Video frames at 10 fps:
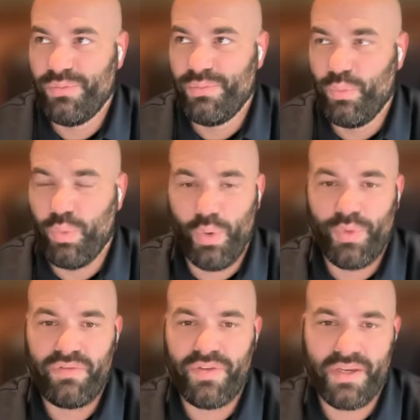what we
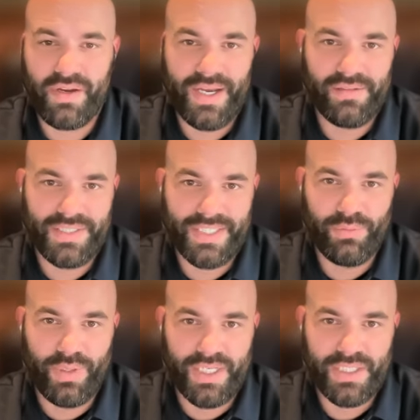figure out data
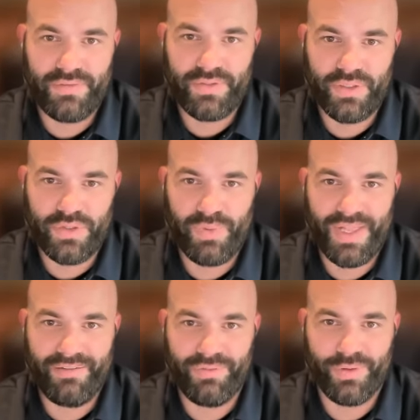wise for those
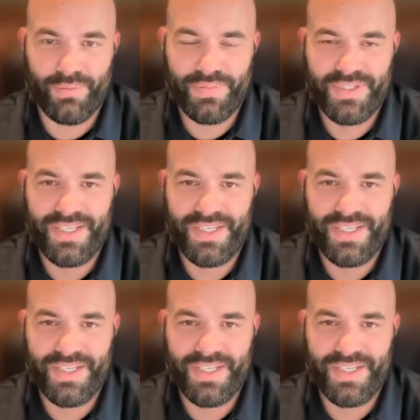platforms.